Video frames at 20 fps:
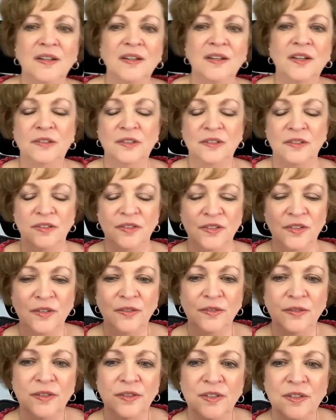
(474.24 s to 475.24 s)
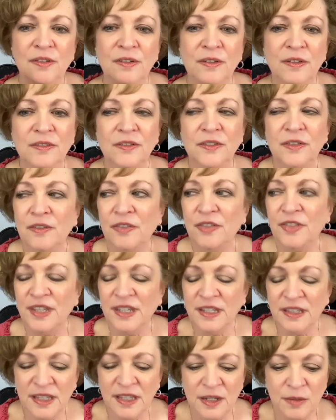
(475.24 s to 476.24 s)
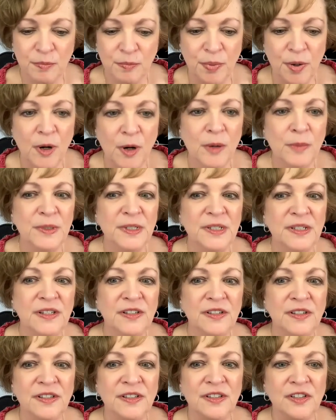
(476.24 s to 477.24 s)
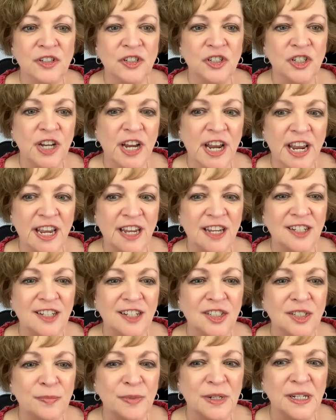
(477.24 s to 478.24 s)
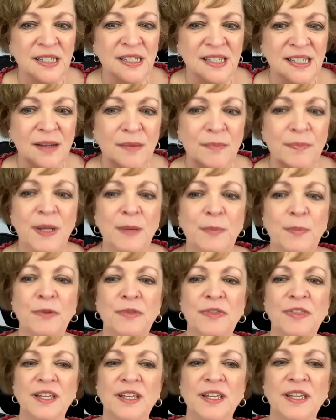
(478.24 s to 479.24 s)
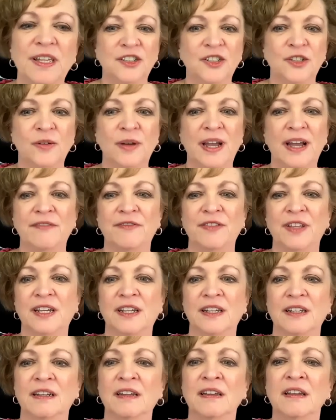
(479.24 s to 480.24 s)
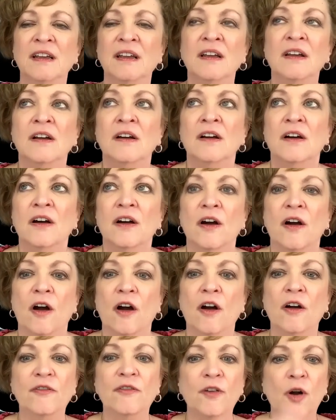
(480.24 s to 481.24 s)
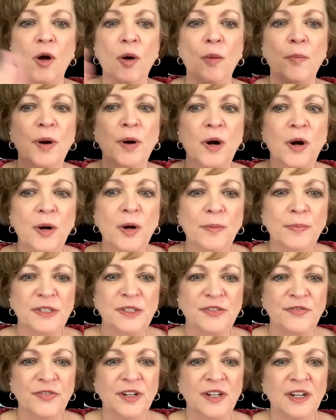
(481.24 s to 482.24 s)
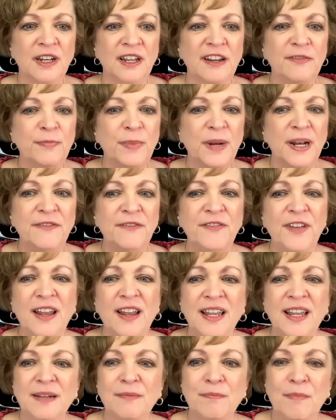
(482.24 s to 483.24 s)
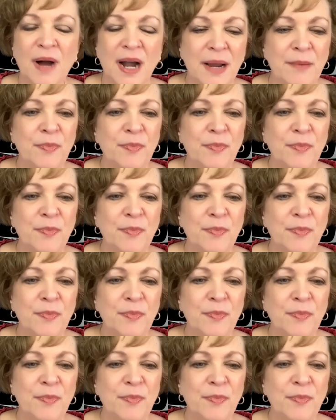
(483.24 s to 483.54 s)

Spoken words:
know, so do you think that purposes change? Because some people think that you have like an overall purpose for your life, but I felt like my